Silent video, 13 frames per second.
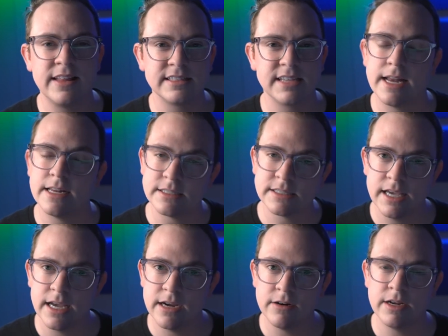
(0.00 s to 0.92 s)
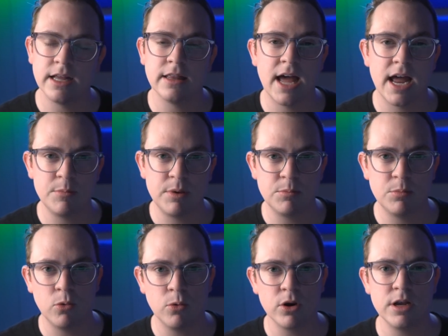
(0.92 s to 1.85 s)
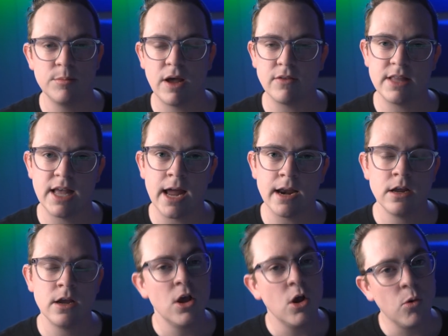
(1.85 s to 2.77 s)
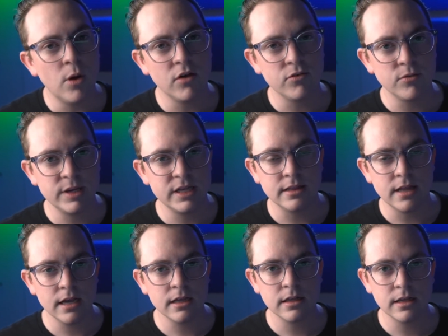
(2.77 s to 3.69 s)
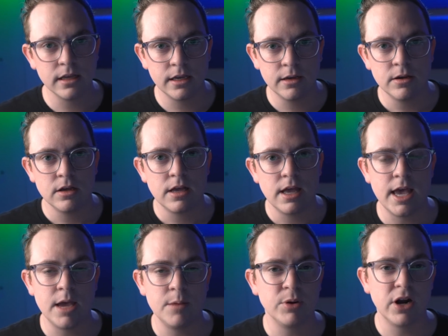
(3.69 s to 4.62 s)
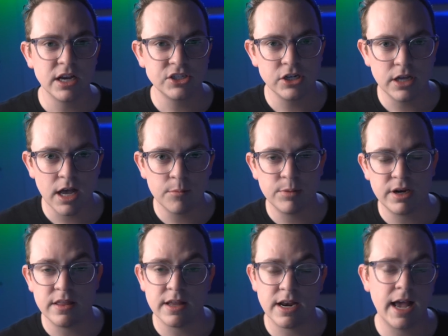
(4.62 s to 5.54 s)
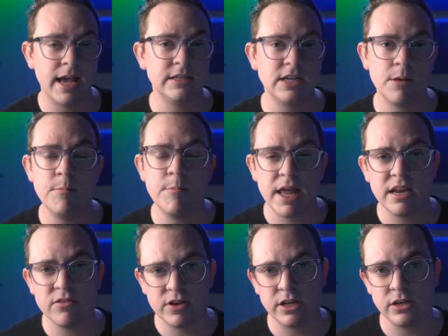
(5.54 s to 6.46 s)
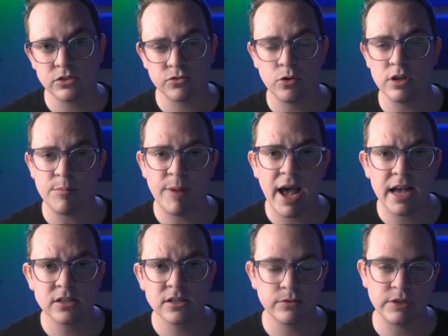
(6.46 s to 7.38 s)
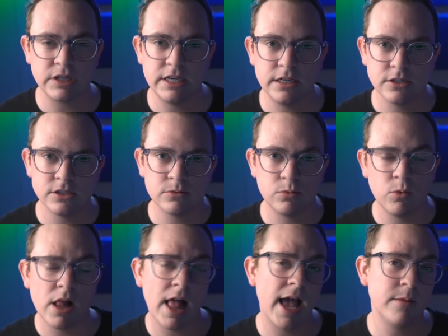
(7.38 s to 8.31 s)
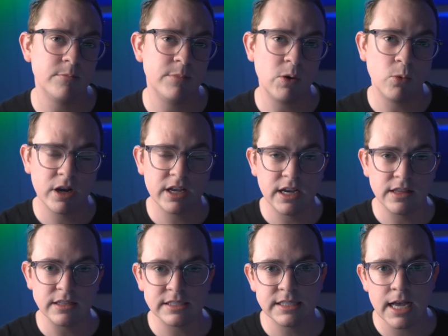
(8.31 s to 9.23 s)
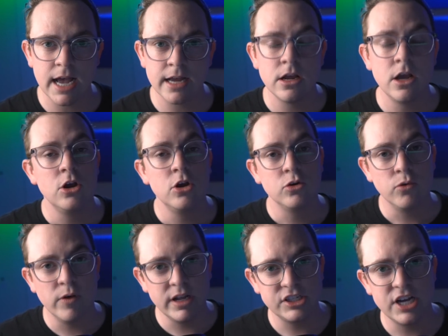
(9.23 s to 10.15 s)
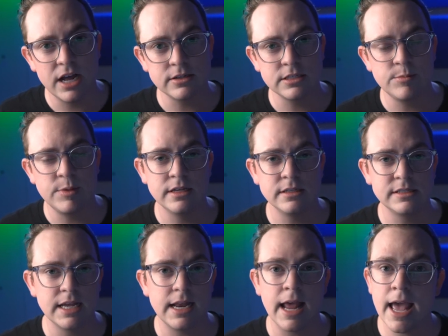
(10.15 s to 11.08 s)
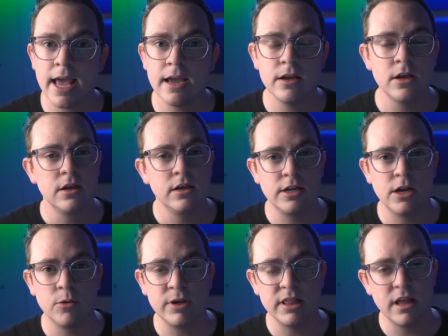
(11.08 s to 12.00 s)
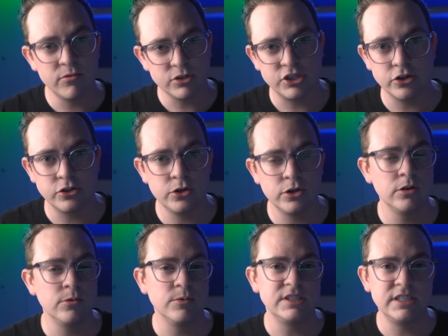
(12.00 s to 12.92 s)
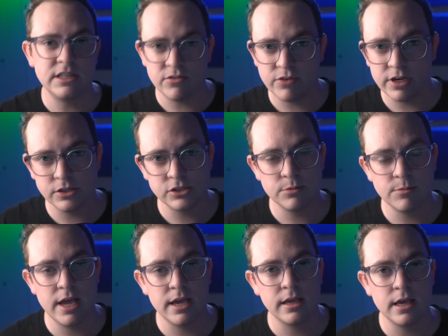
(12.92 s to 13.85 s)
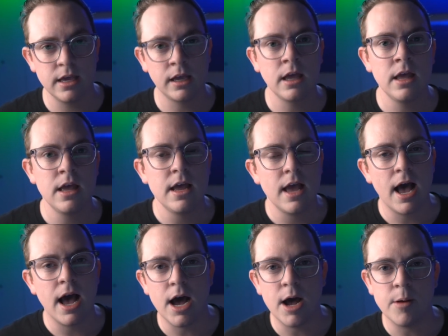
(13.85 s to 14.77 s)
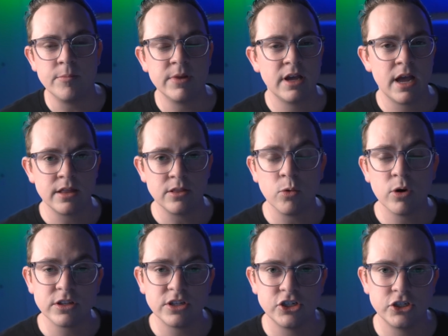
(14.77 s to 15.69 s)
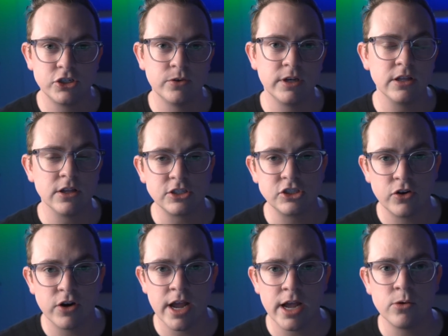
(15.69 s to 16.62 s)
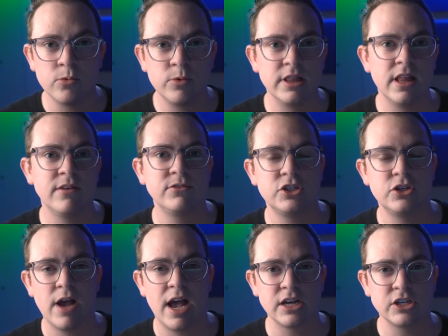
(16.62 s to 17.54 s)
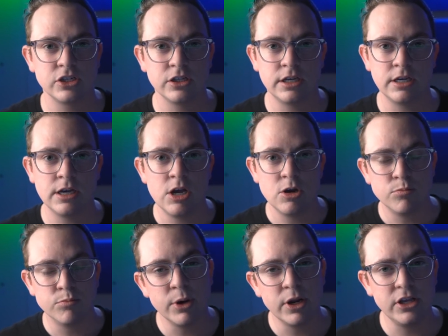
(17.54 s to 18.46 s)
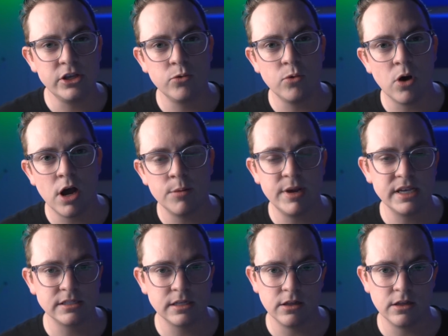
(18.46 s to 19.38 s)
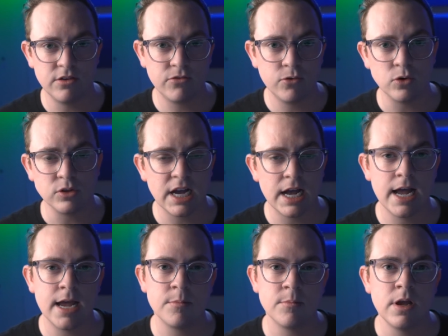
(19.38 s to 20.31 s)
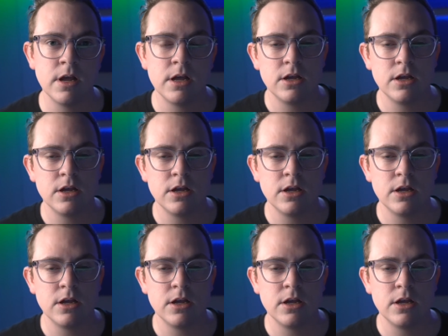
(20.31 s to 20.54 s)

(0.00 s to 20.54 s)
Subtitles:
That's kind of scary. A lot of people worry about that. Well, for me, luckily, a production company that I had done many videos for in the past over the years while I had been working on the side reached out to me and said, hey, you know, we love what you're doing. We see the videos you're making and the work that you're doing. It looks great. We'd love to actually bring you on basically full time.